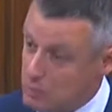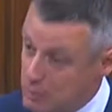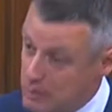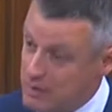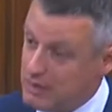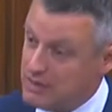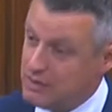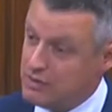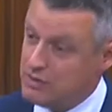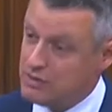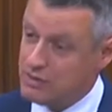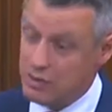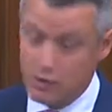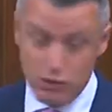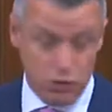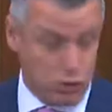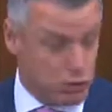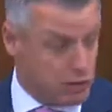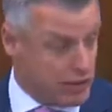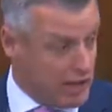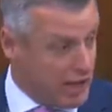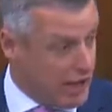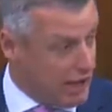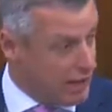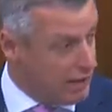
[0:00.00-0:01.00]
week in social
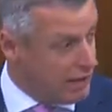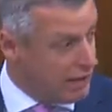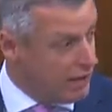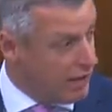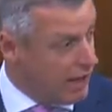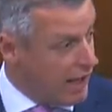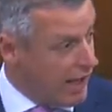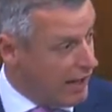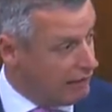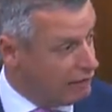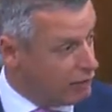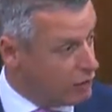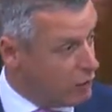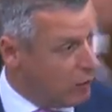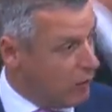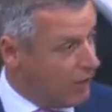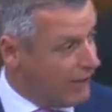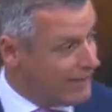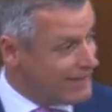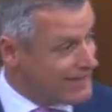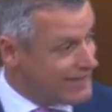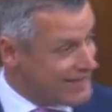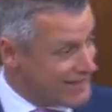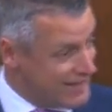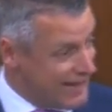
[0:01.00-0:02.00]
care and
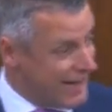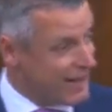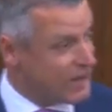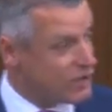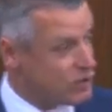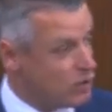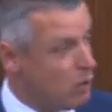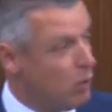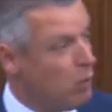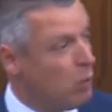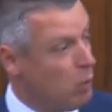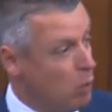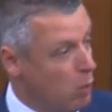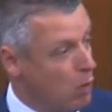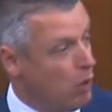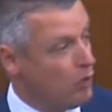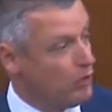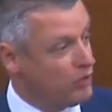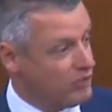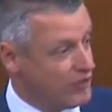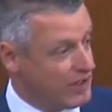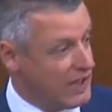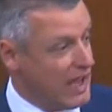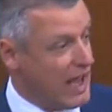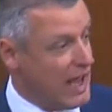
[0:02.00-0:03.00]
required
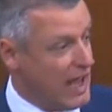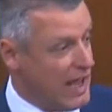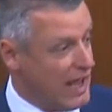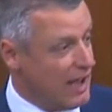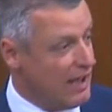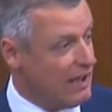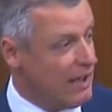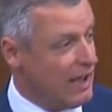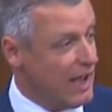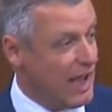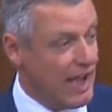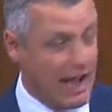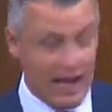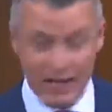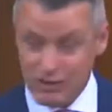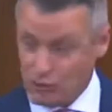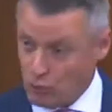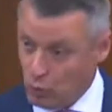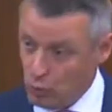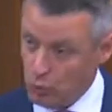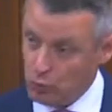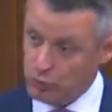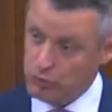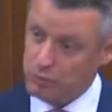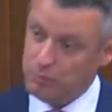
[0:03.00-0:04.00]
6-on-1 care as
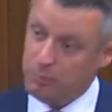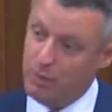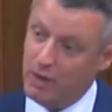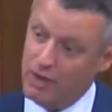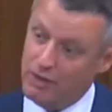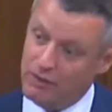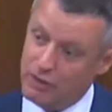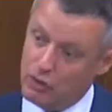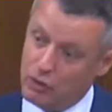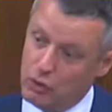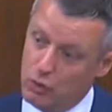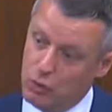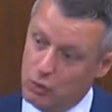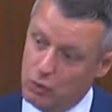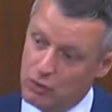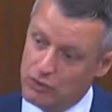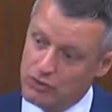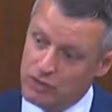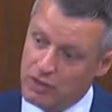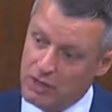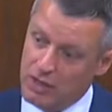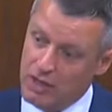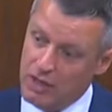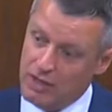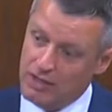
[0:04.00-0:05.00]
ordered by the
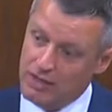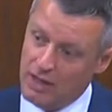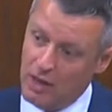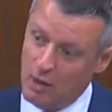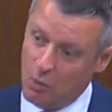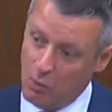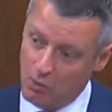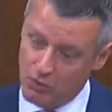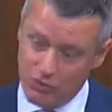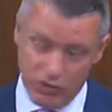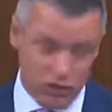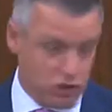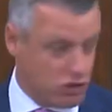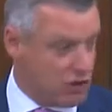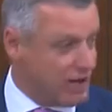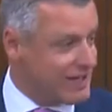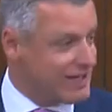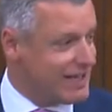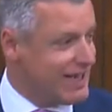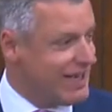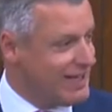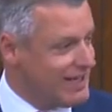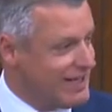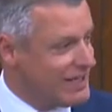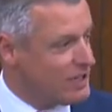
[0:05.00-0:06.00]
court. Now, I want to stress
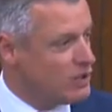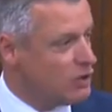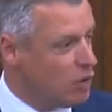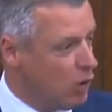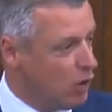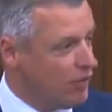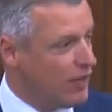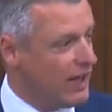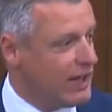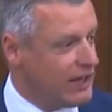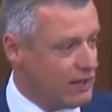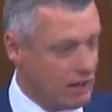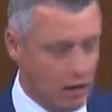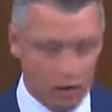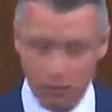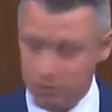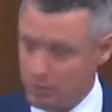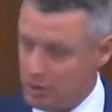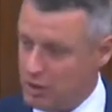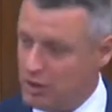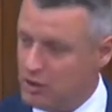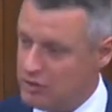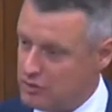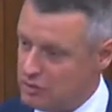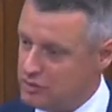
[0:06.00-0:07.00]
it is not that young
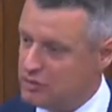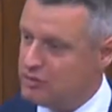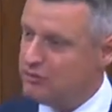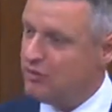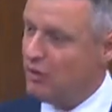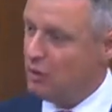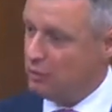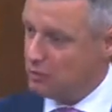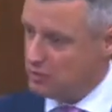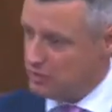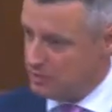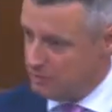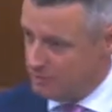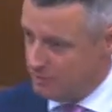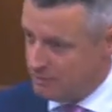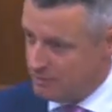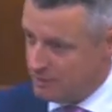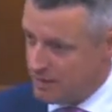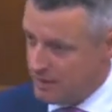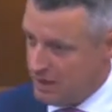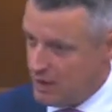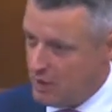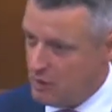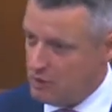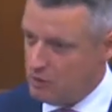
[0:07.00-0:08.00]
person's fault.
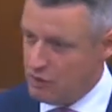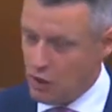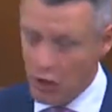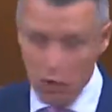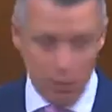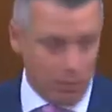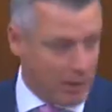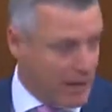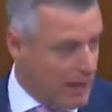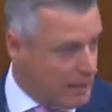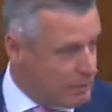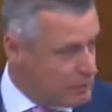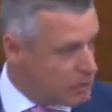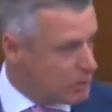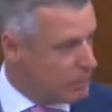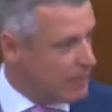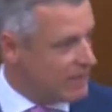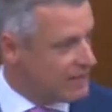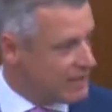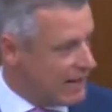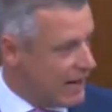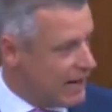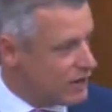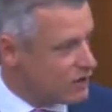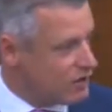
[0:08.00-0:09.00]
No blame should be
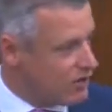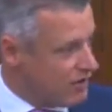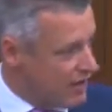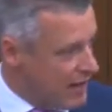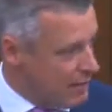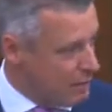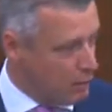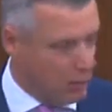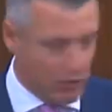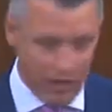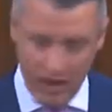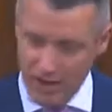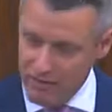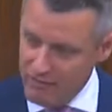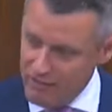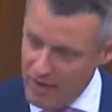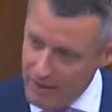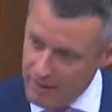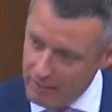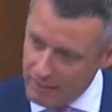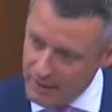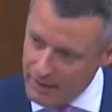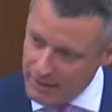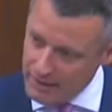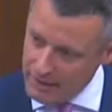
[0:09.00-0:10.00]
attached to them or their
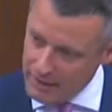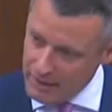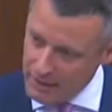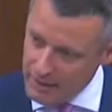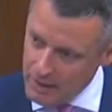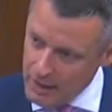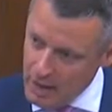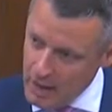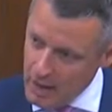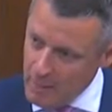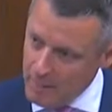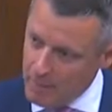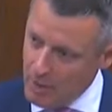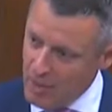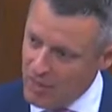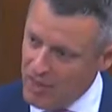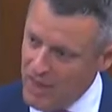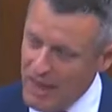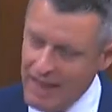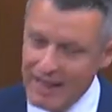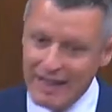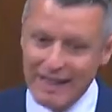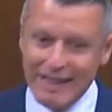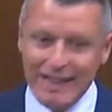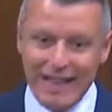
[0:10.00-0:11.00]
family. But
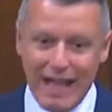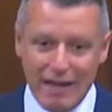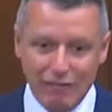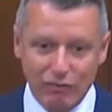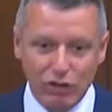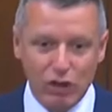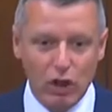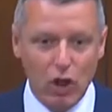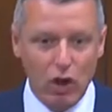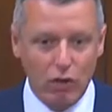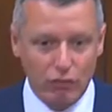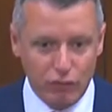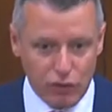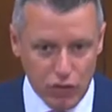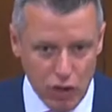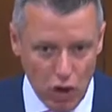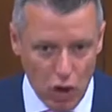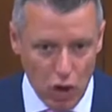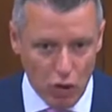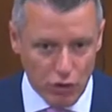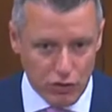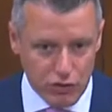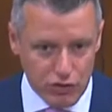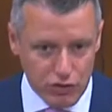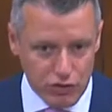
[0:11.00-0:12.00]
that level of
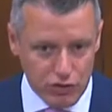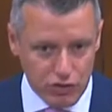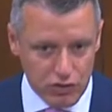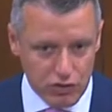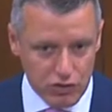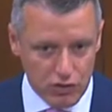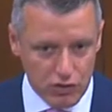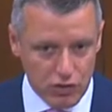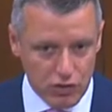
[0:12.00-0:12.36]
cost